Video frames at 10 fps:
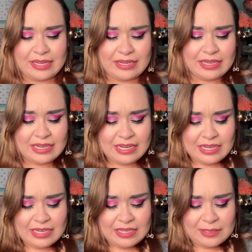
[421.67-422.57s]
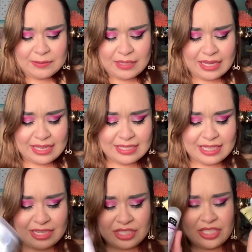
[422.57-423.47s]
mean, like I
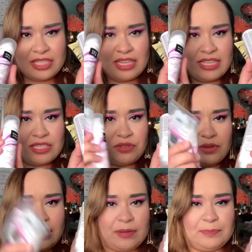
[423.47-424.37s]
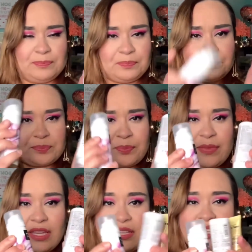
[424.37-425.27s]
said, just these three,
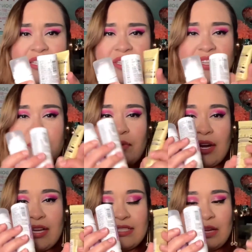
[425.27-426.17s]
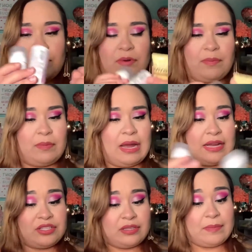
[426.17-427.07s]
these three products, I would
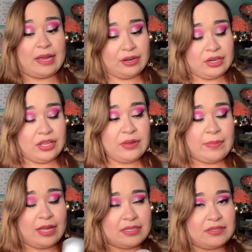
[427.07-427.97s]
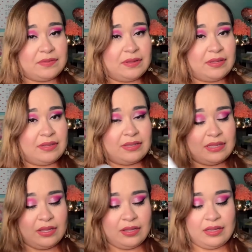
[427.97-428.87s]
actually buy another box of
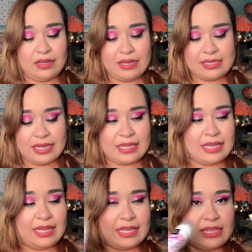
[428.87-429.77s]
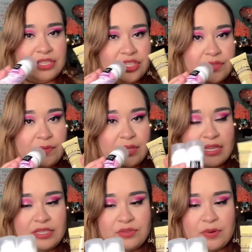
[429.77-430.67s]
uh, exactly like this just for
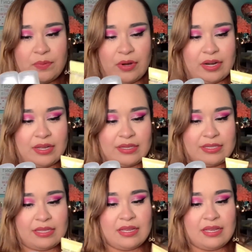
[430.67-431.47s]
these three products.